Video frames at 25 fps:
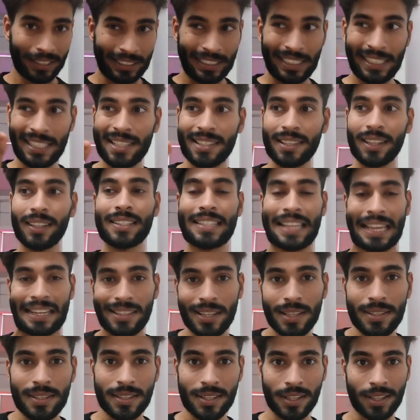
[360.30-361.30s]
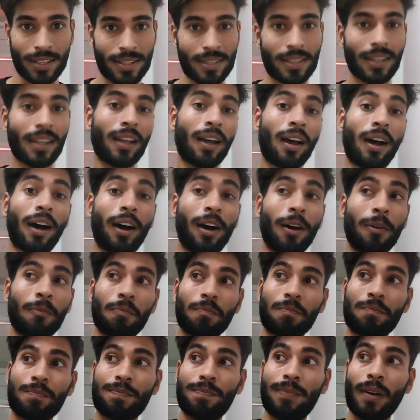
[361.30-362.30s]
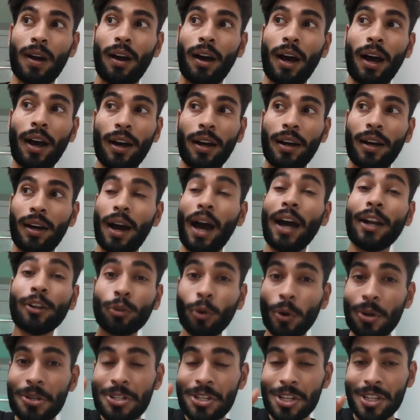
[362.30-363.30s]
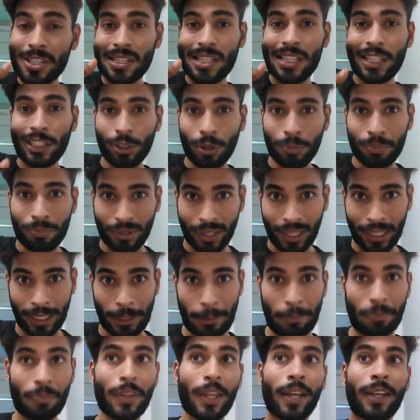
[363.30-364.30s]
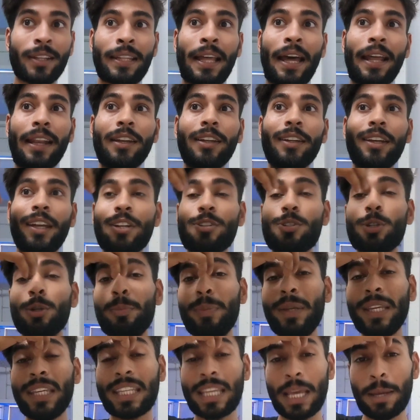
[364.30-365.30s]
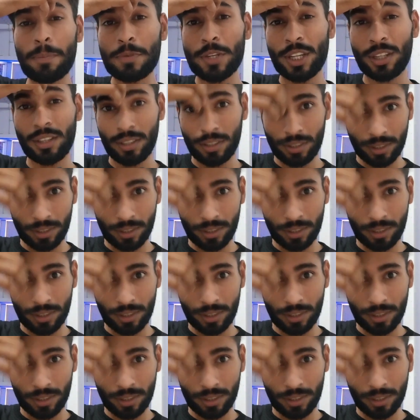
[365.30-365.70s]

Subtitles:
these sentences unconsciously in your brain, then it will be kept